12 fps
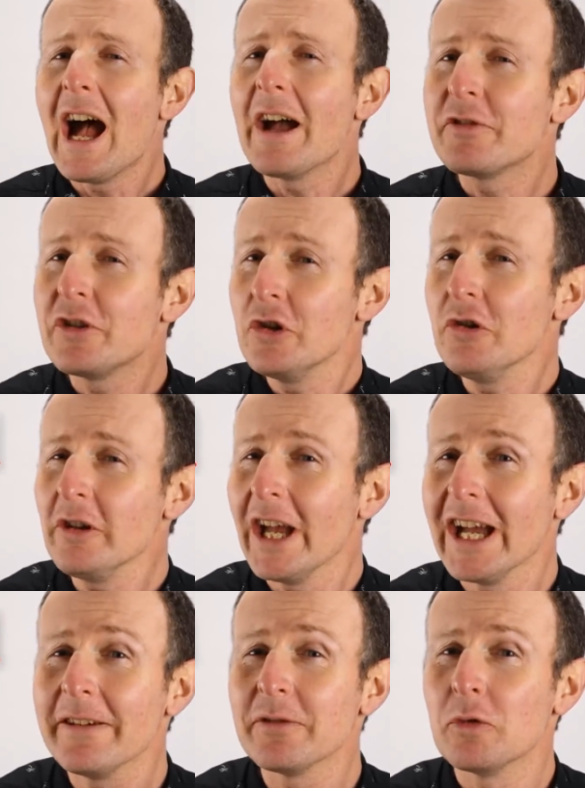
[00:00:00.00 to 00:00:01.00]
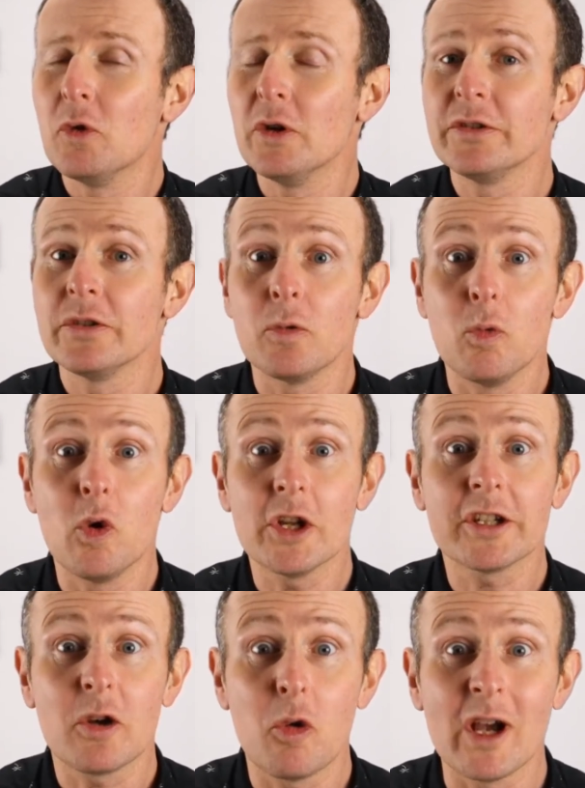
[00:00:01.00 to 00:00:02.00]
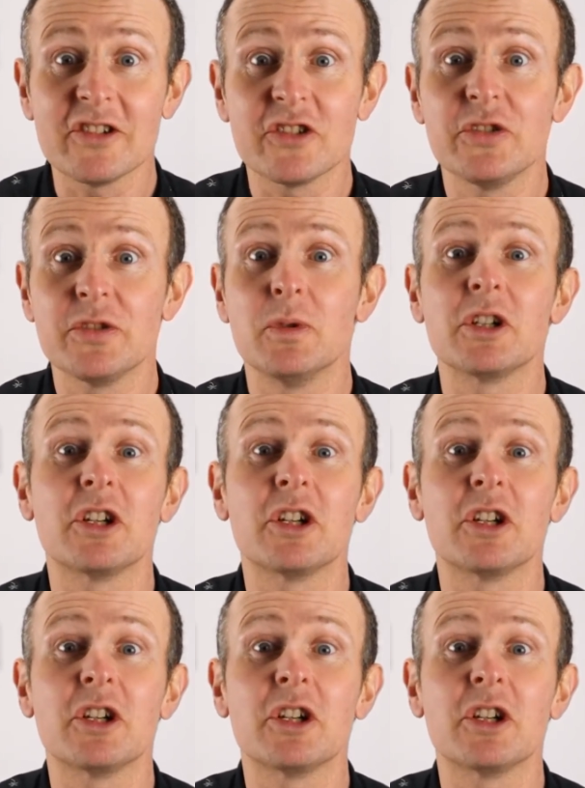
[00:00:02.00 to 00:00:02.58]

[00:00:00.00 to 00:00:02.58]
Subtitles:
Have you ever wondered what questions will